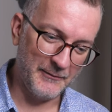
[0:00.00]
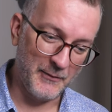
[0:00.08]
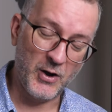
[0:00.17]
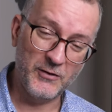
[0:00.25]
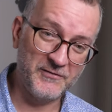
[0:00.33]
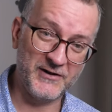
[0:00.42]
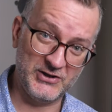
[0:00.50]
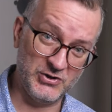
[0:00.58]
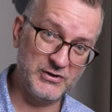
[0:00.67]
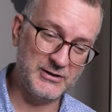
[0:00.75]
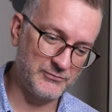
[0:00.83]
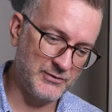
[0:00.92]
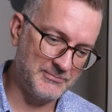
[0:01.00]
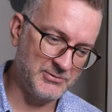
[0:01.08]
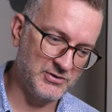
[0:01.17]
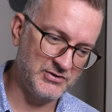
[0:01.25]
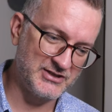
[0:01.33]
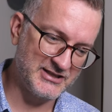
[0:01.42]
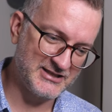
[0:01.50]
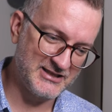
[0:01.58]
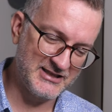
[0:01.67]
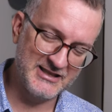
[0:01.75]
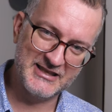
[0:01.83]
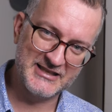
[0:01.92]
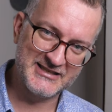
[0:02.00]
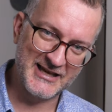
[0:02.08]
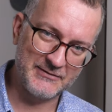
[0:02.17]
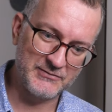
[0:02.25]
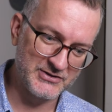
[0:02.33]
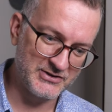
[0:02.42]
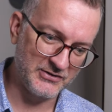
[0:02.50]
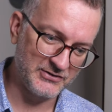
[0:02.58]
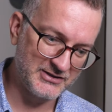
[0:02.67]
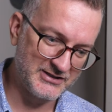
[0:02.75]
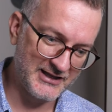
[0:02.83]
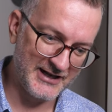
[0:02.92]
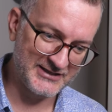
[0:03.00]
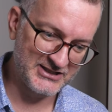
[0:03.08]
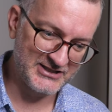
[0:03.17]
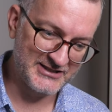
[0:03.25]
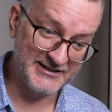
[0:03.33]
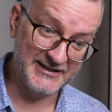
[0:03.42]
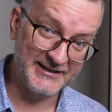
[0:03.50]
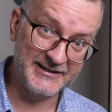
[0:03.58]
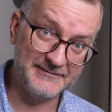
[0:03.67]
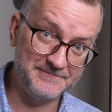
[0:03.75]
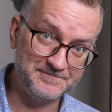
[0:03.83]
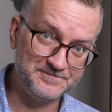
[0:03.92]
hopefully you can reproduce this the same results that I just did here.